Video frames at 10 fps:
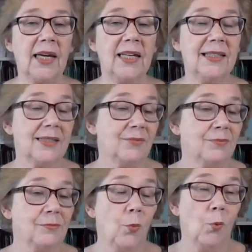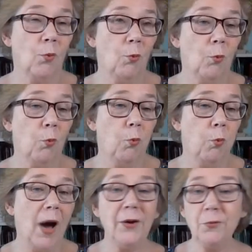It's
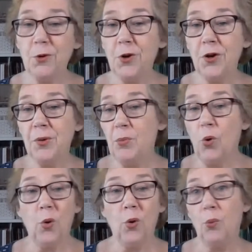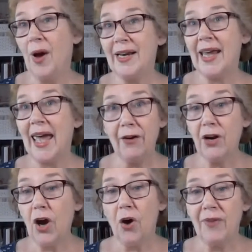one room or one
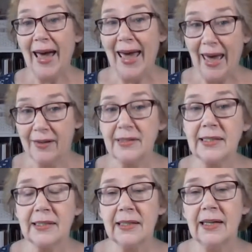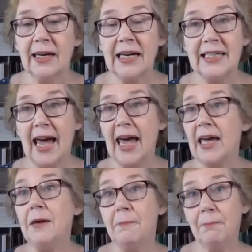area of our house a
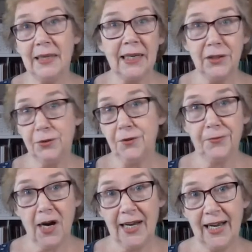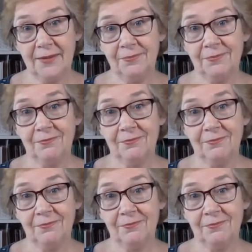day, Monday through Friday.